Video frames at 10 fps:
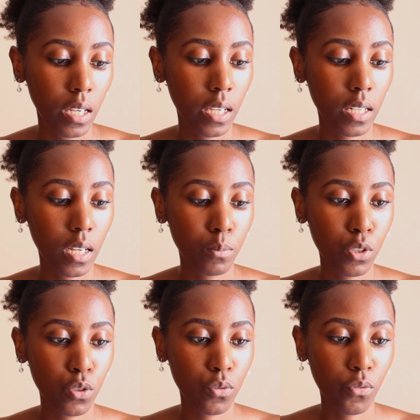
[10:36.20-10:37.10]
It
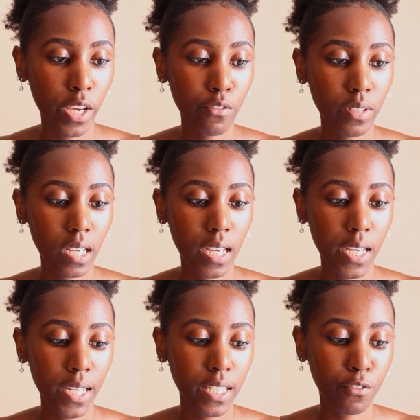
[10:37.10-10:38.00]
comes to
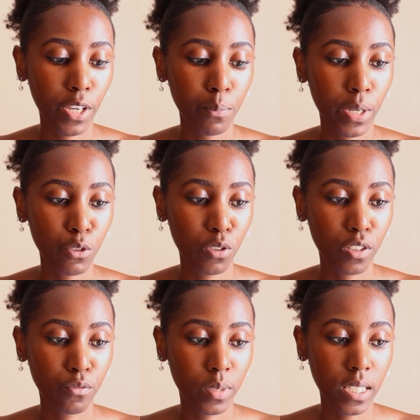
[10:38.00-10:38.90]
5k divided by
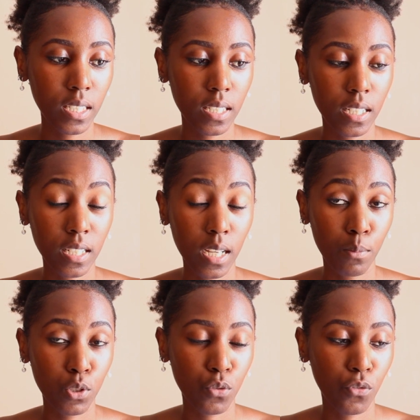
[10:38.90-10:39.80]
12 months. It
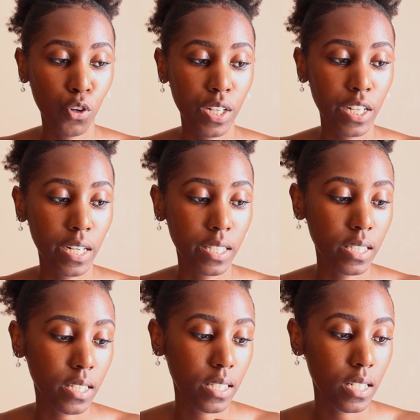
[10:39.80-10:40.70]
comes to
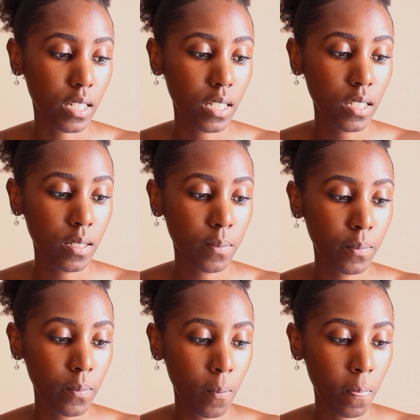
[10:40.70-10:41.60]
416.
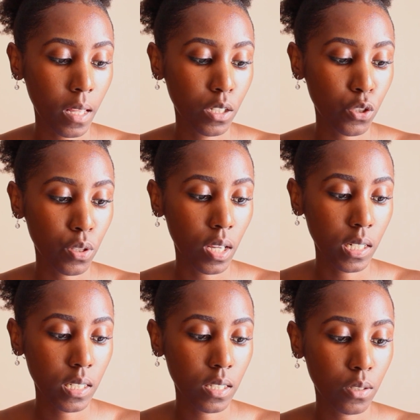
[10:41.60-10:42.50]
So
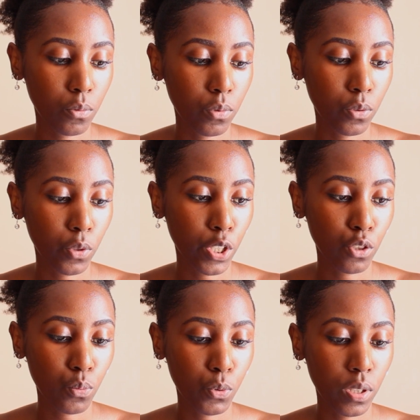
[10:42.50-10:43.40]
that's, we're
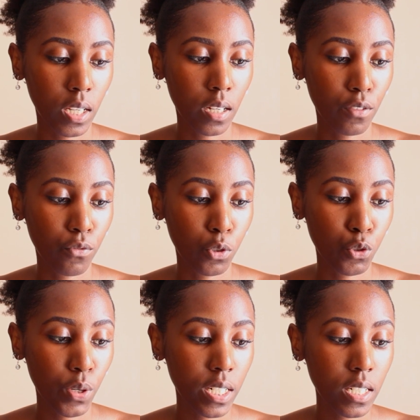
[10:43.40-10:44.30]
going to put that at
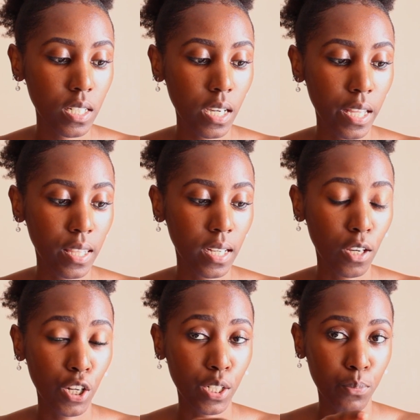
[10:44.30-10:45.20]
420. And then
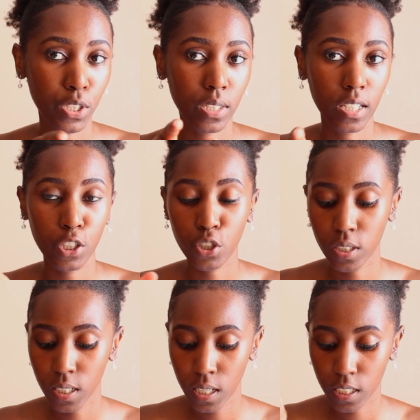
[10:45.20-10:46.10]
our
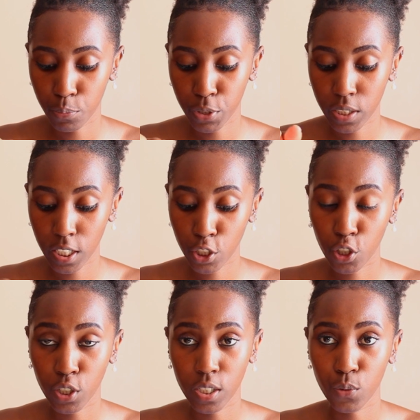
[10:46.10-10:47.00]
depreciation.
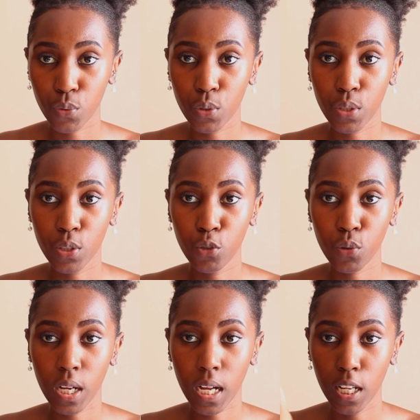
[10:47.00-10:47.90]
Depreciation is,
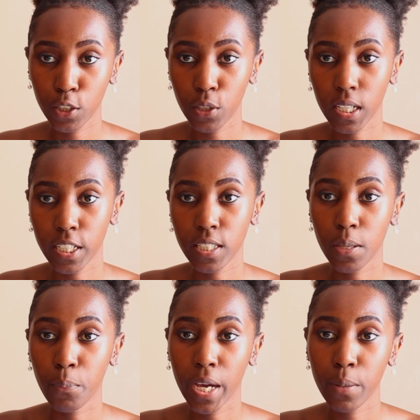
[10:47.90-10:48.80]
you calculate
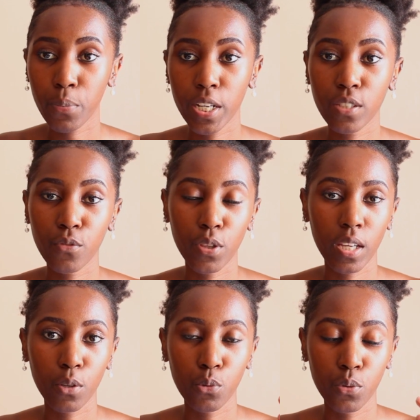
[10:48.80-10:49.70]
the buying price for
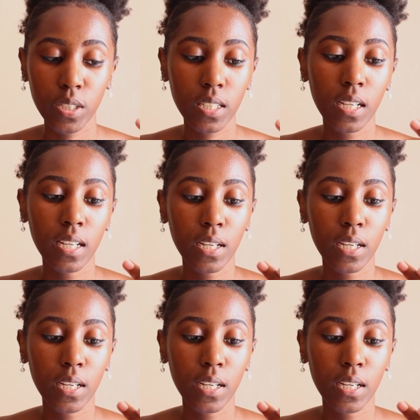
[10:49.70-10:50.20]
the good